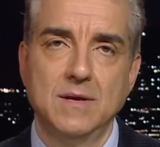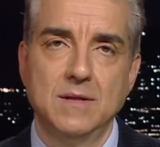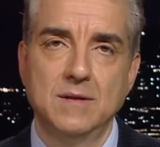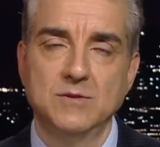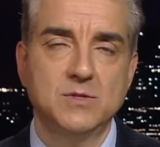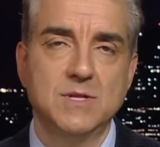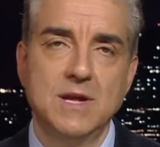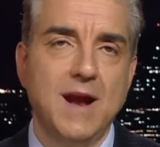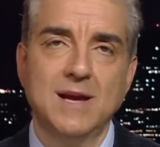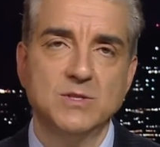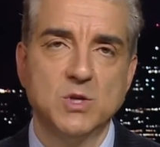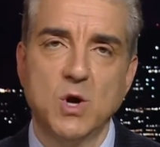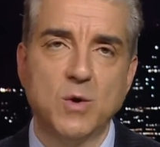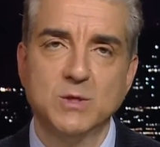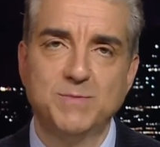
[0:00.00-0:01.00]
There's, there
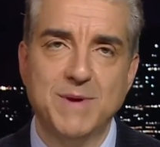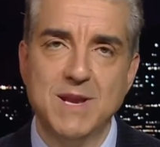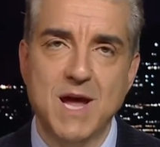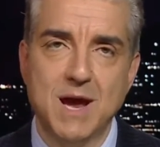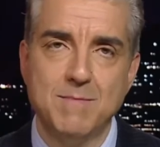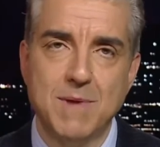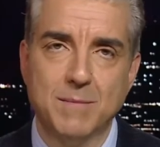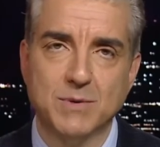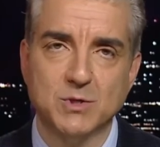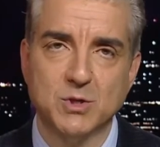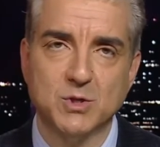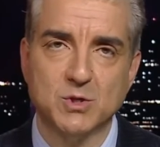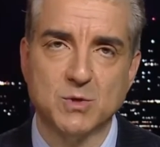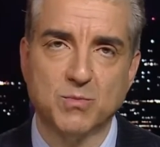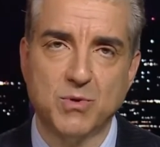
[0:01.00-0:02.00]
hasn't always been nine members of
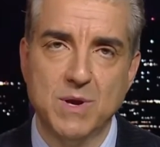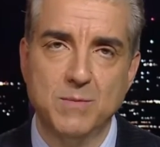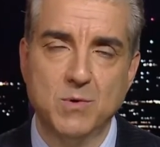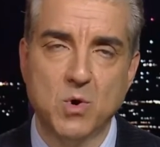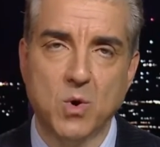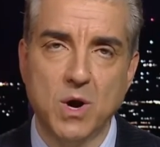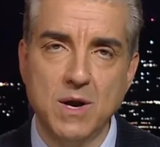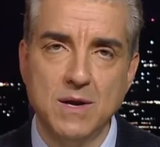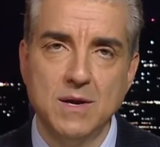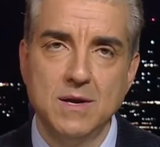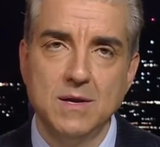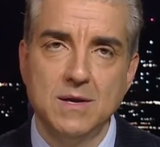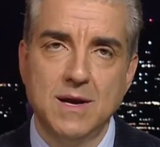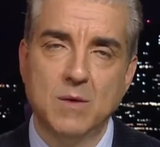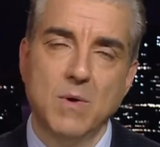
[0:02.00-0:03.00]
the Supreme Court.
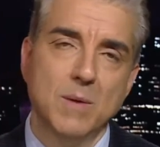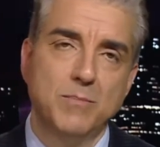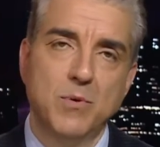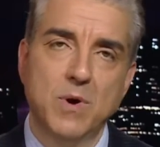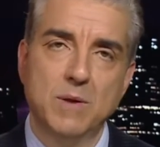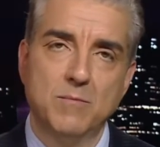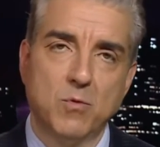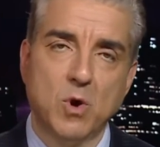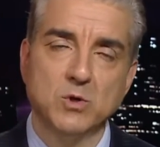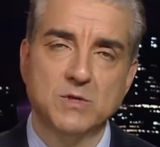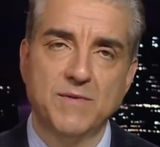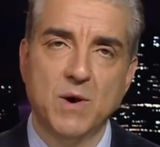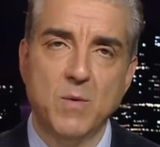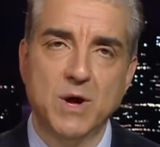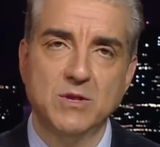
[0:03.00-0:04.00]
At one point,
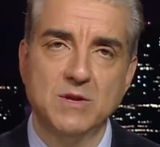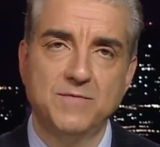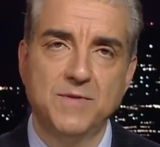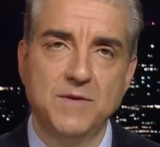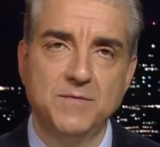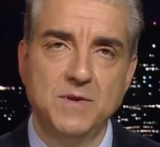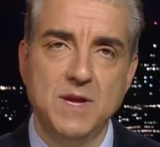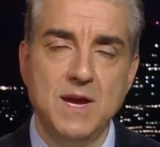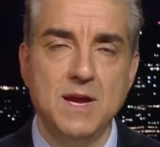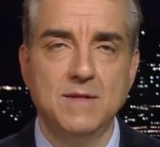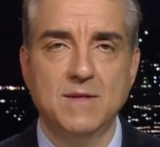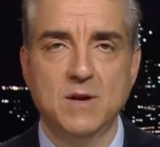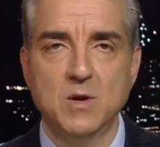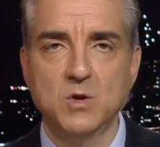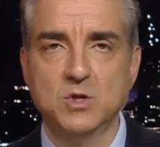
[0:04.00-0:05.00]
Roosevelt wanted 15.
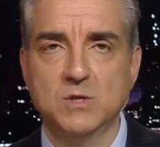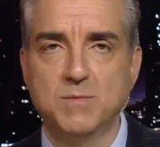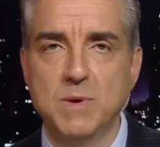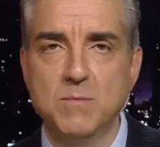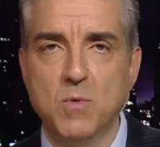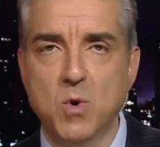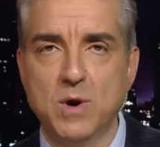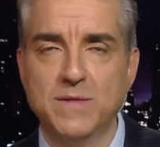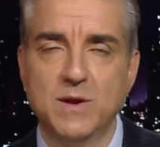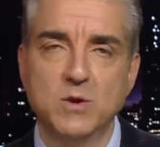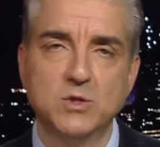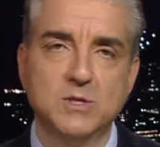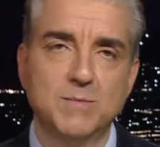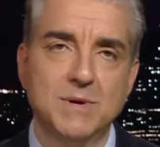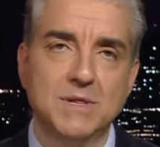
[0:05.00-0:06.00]
There used to be more, there
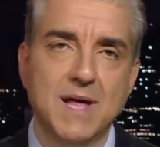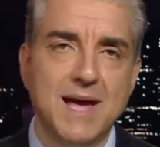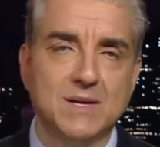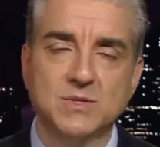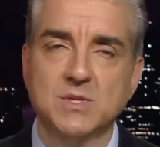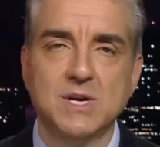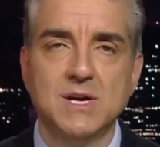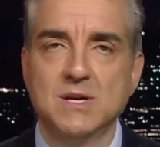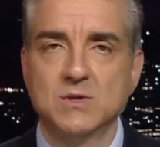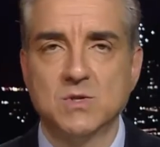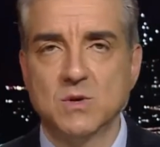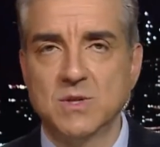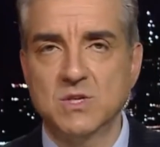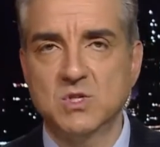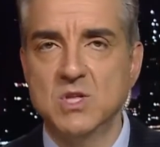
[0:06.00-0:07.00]
used to be less.
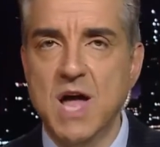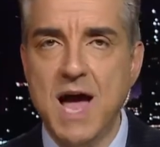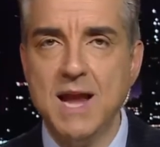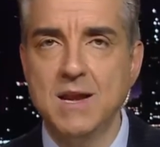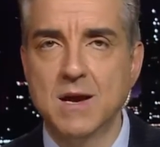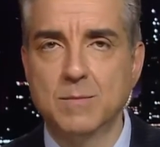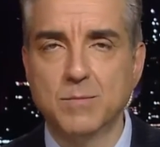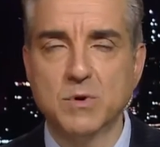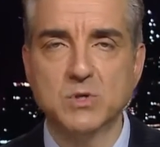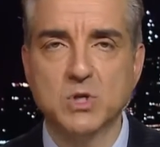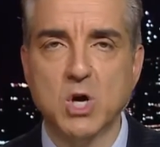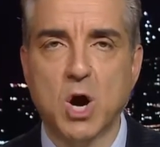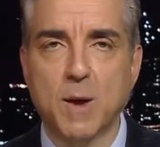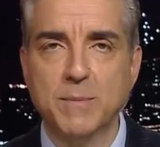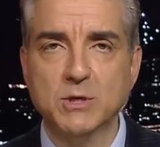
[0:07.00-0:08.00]
So this nine number is an
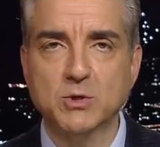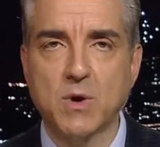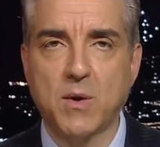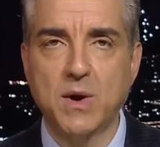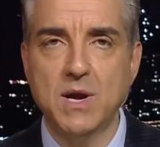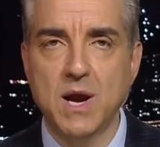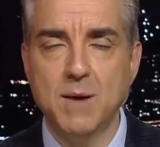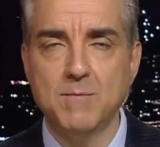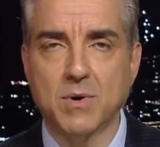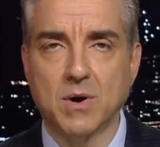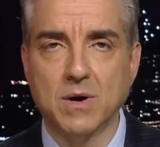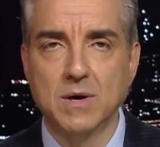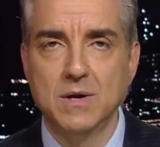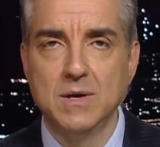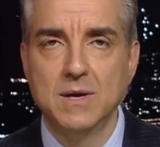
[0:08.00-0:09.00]
arbitrary
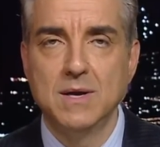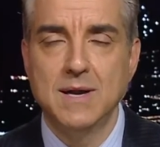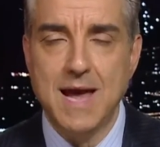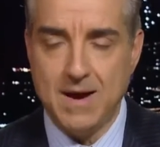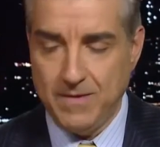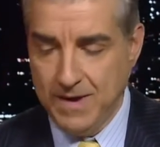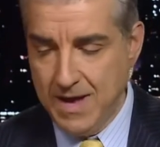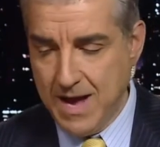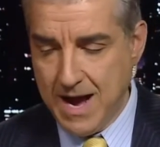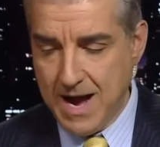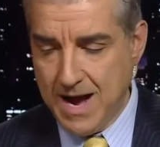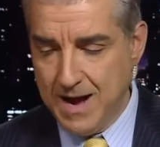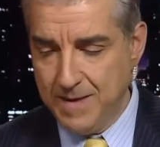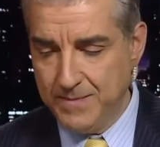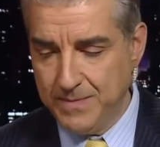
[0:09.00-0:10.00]
number. Now,
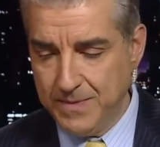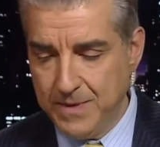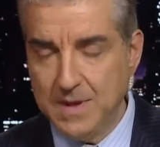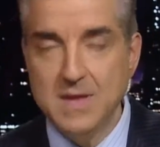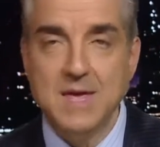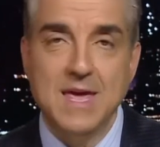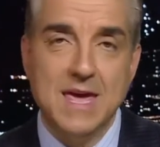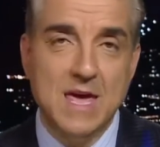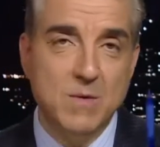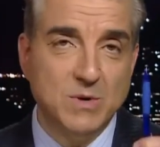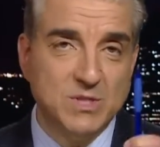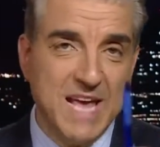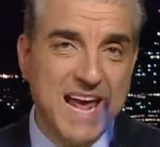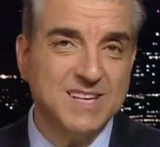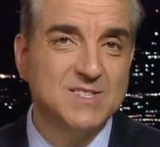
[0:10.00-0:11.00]
um, he
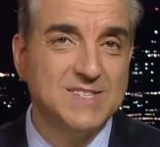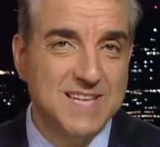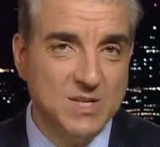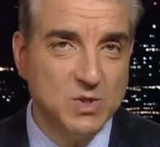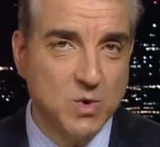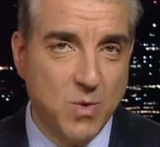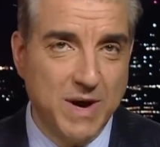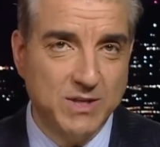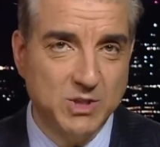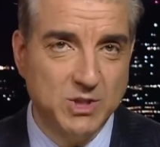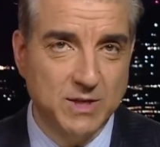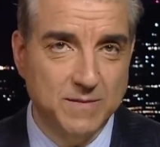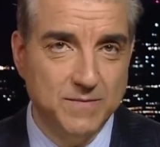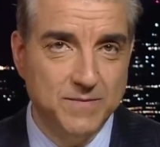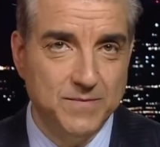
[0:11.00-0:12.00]
was asked this
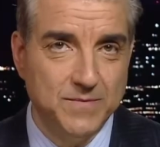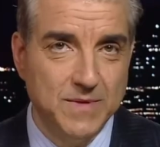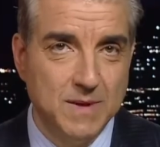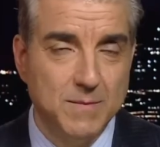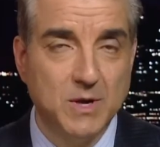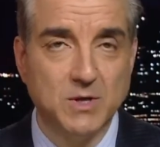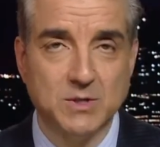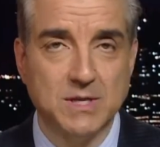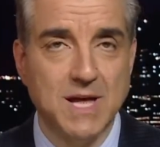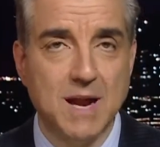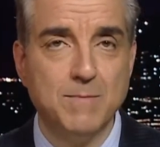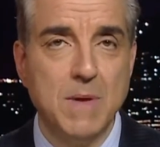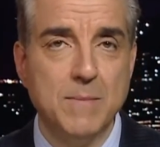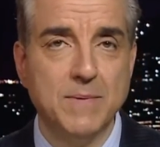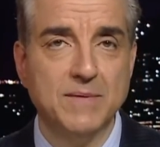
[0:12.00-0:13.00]
question because a lot
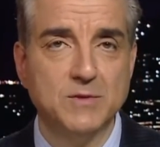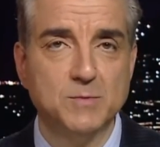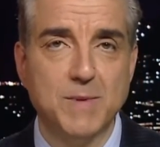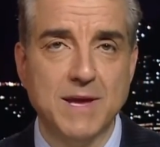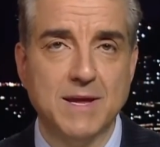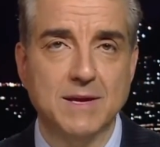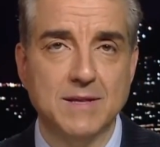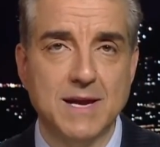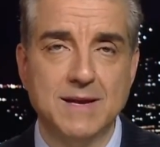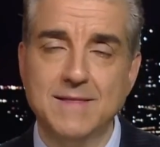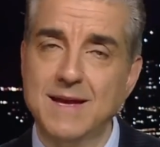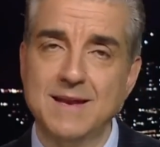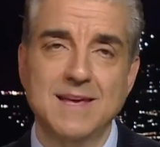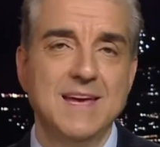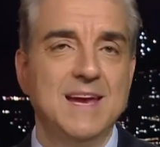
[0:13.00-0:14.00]
of people have speculated
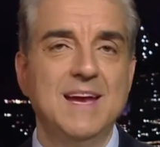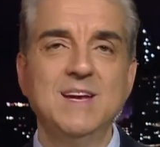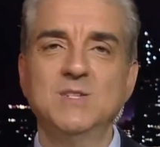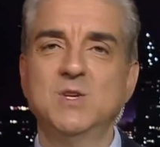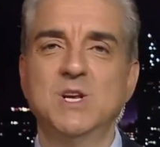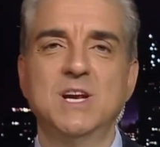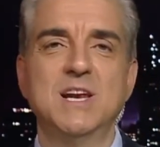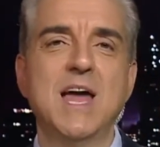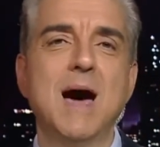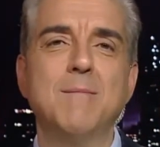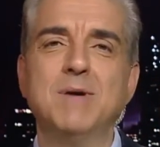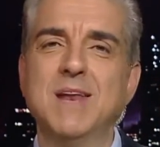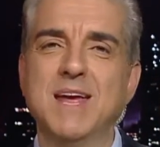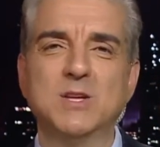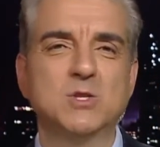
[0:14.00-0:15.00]
that he's going to
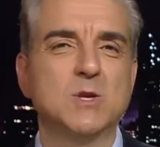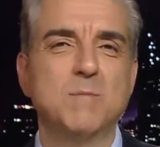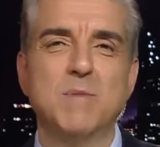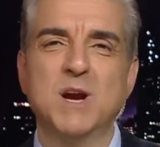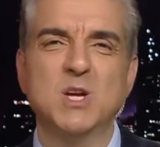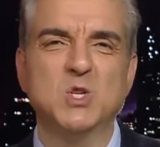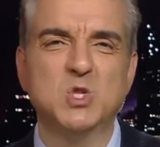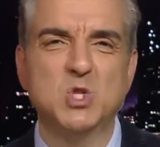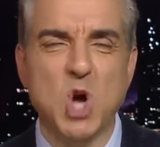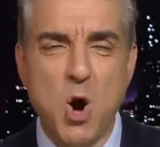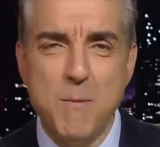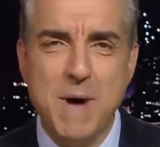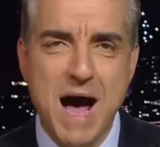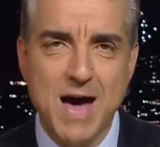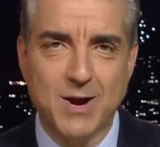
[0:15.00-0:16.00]
nominate somebody so
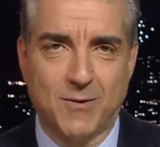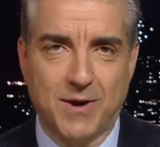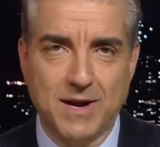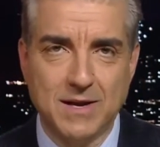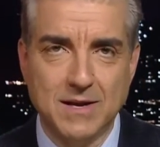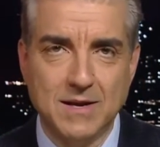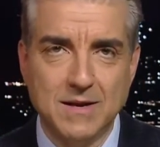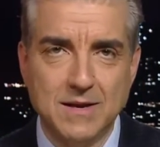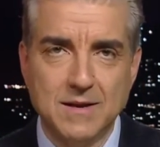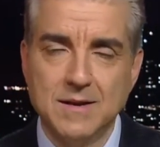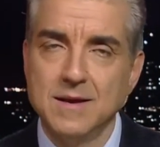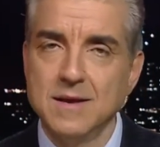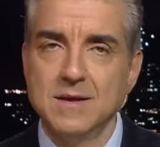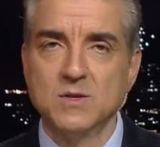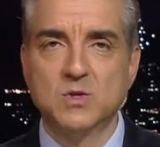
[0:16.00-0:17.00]
moderate
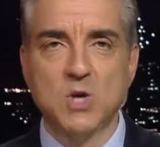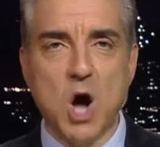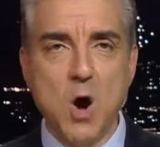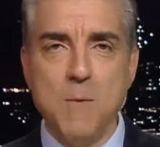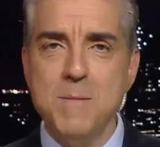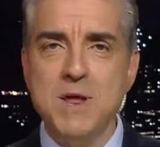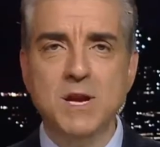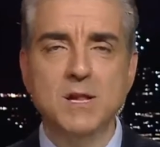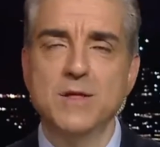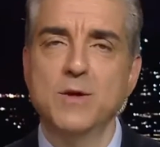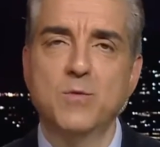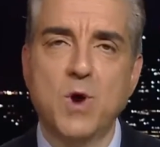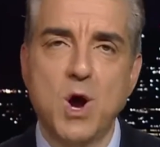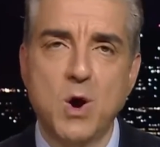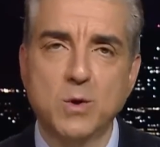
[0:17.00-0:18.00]
so middle of the
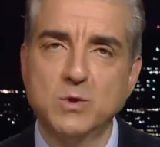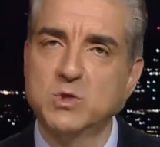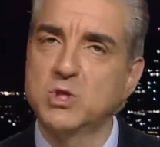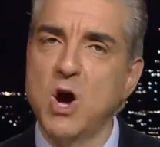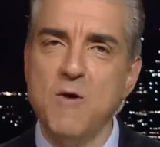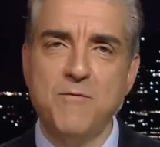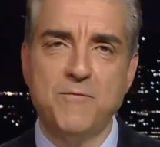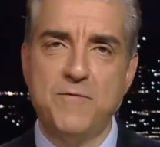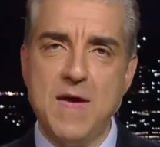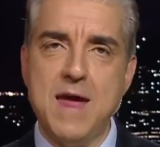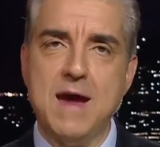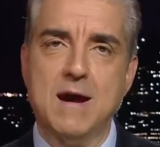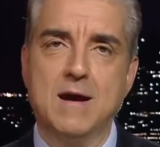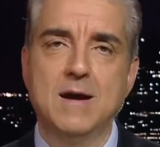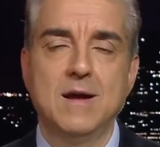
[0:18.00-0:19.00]
road, so
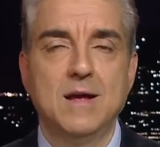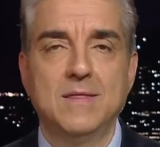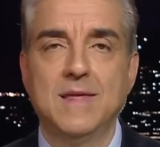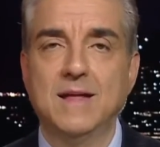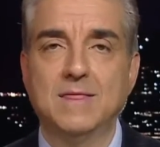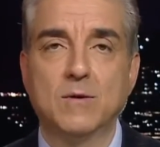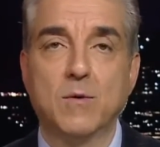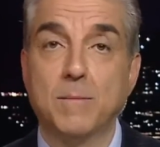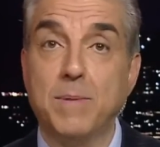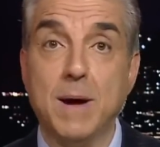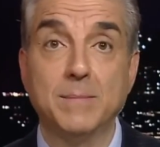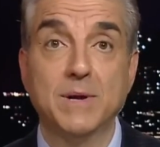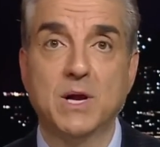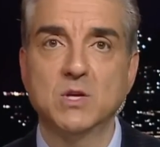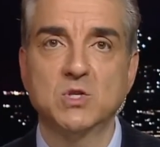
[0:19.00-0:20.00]
fair that the
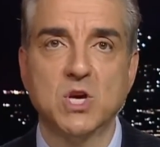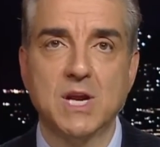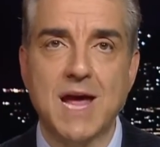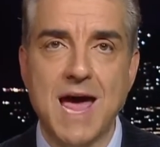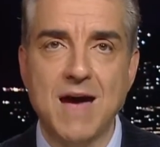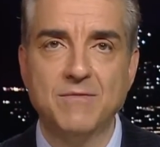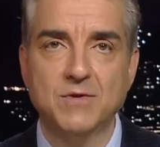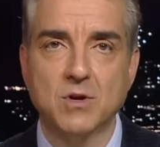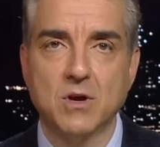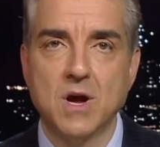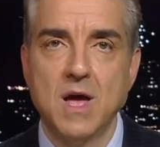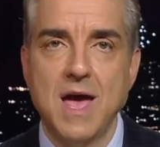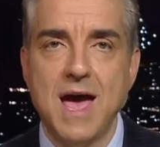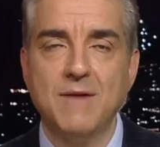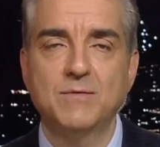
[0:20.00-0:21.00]
Republicans are going to have to
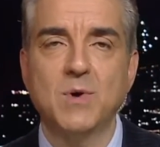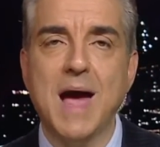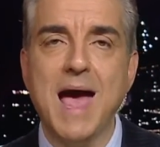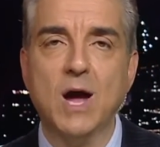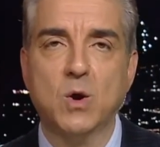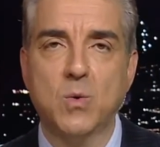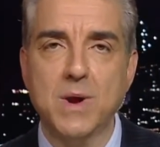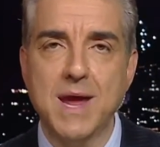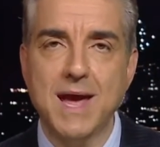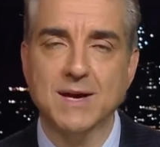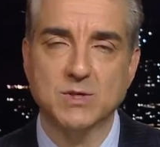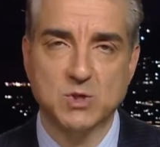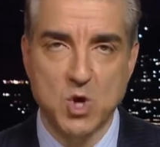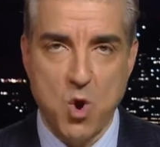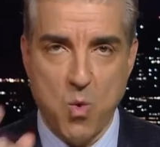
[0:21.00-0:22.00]
have to
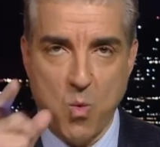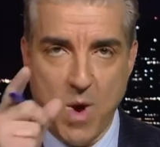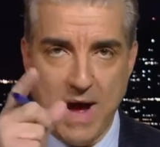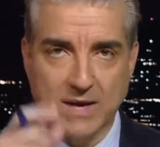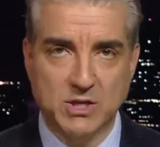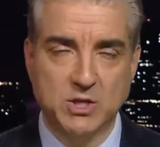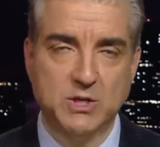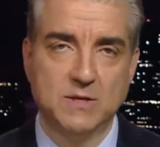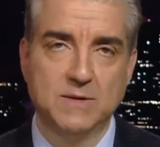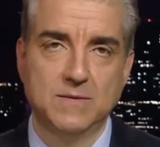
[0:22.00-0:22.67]
acquiesce. Watch.